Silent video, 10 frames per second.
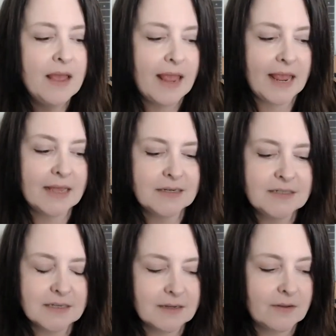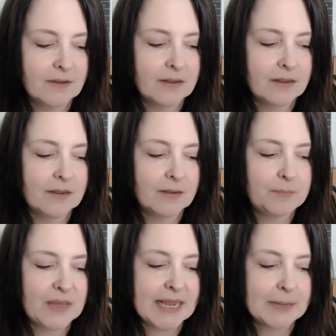And
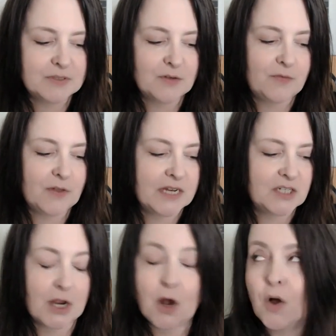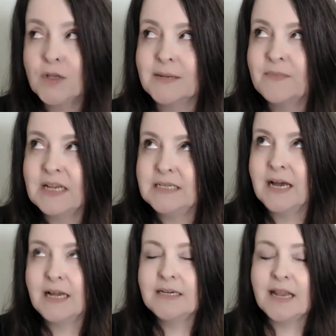being able to finish and call something
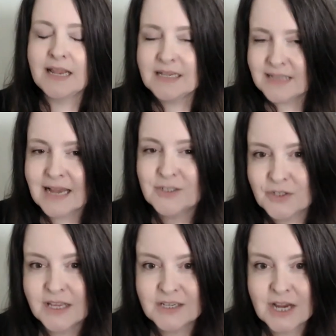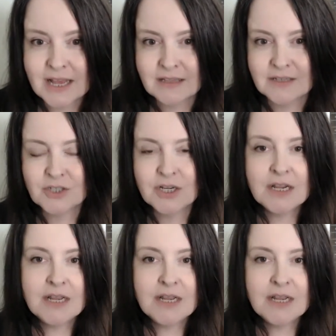done is actually a challenge.